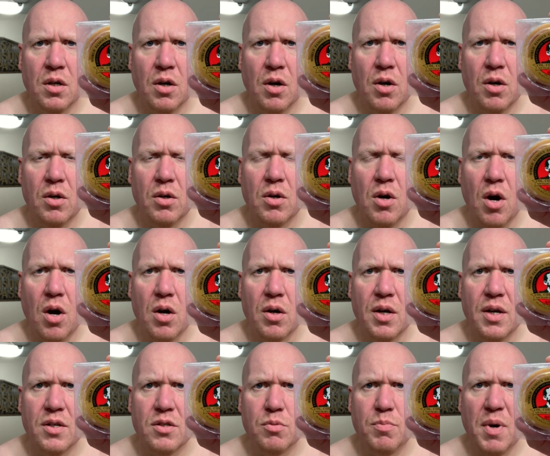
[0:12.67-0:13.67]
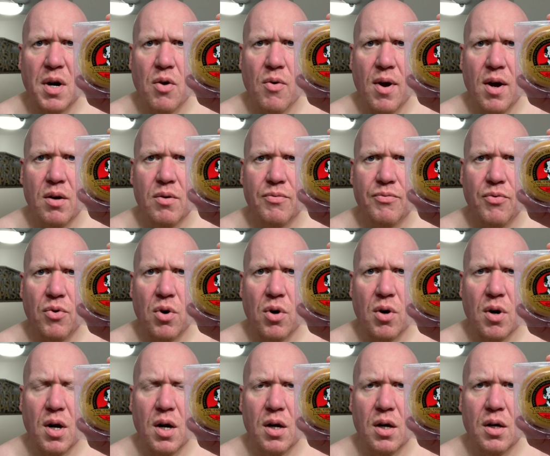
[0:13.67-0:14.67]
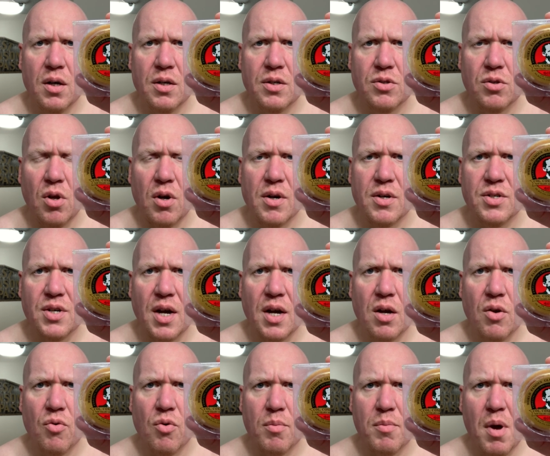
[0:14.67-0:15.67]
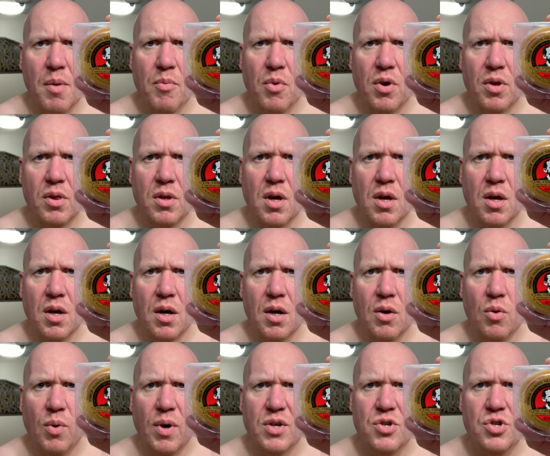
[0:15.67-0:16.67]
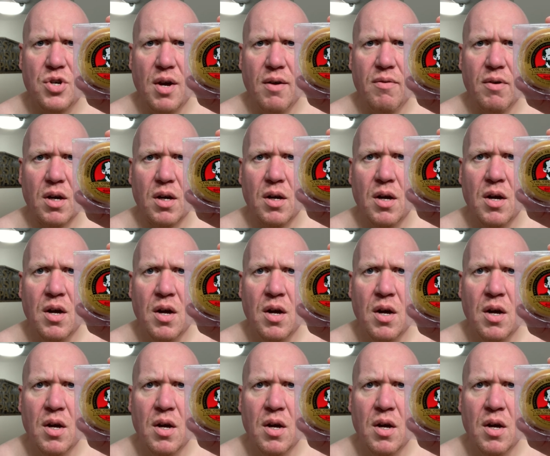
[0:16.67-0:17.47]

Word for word: Colonel Conk has been around for as long as I can remember in the wet shaving